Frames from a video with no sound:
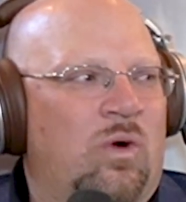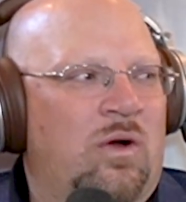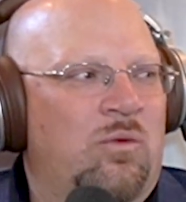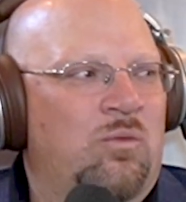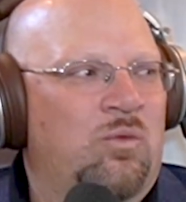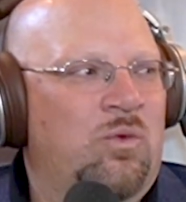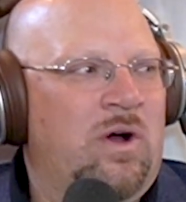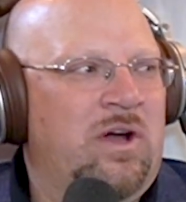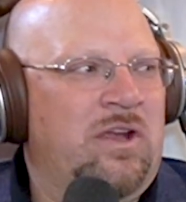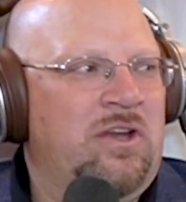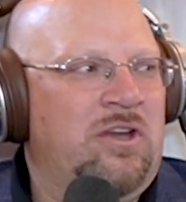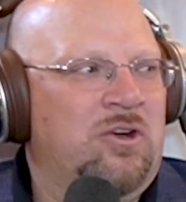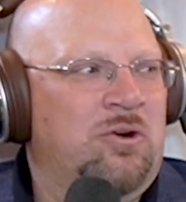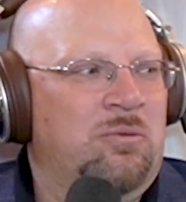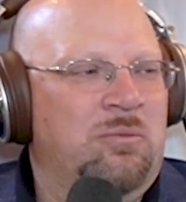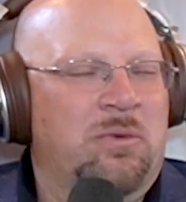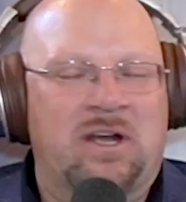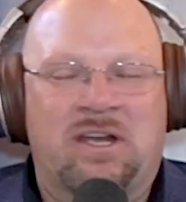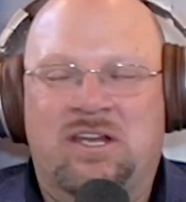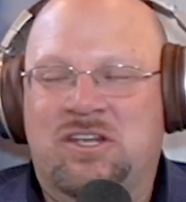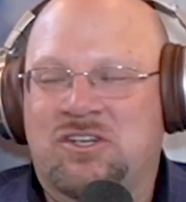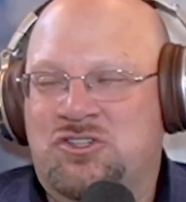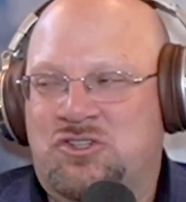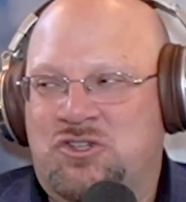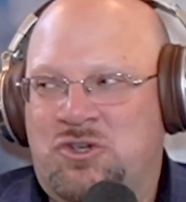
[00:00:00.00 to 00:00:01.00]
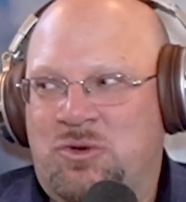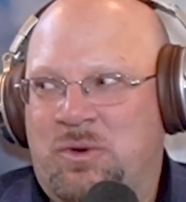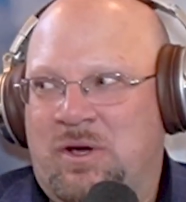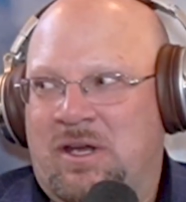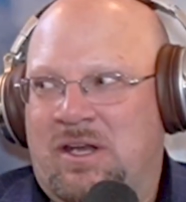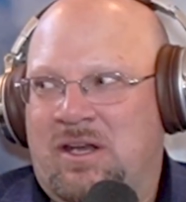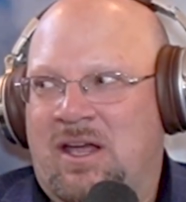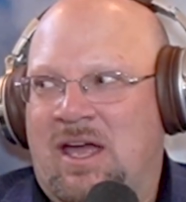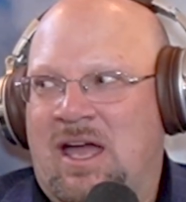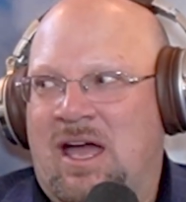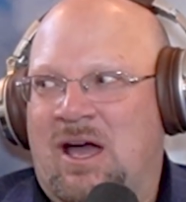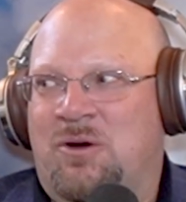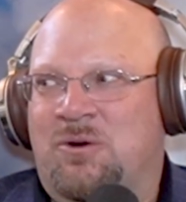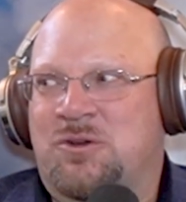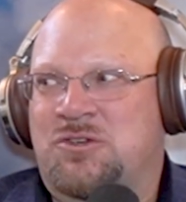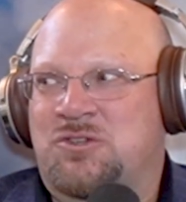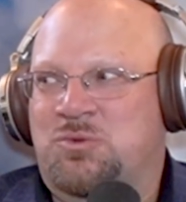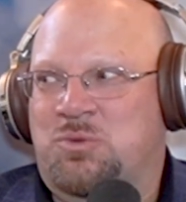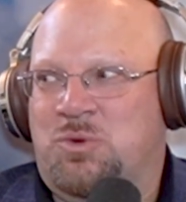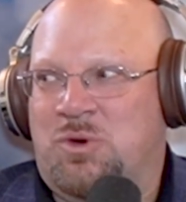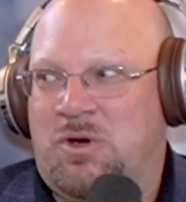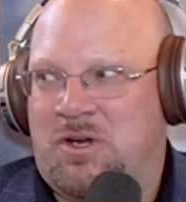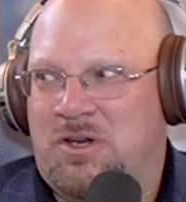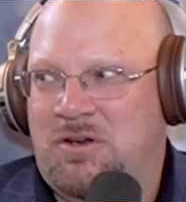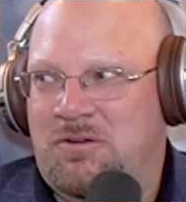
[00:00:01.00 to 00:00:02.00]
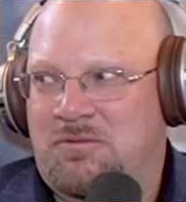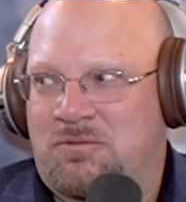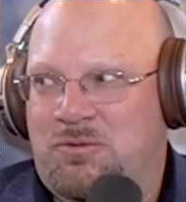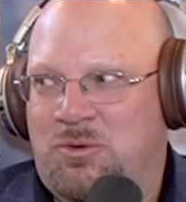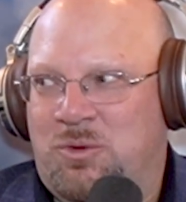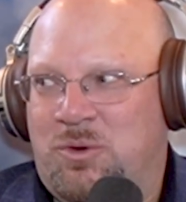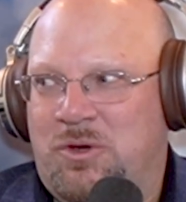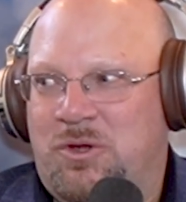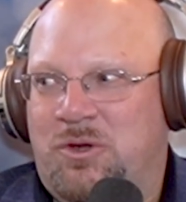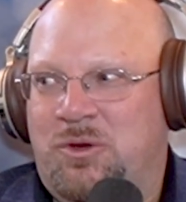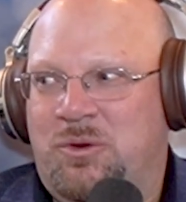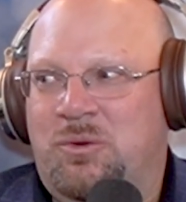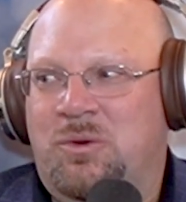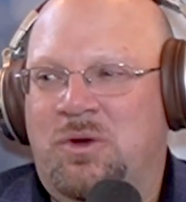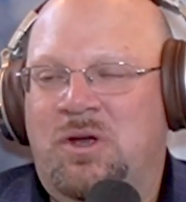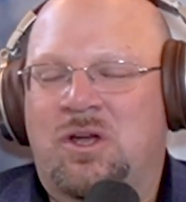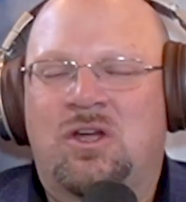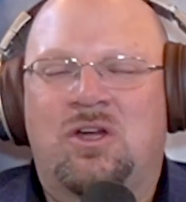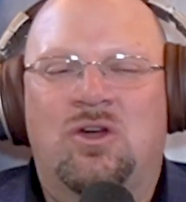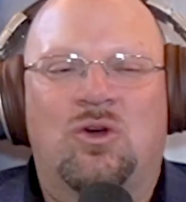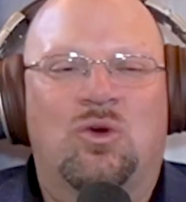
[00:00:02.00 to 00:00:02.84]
what your money is doing, how it's working for you,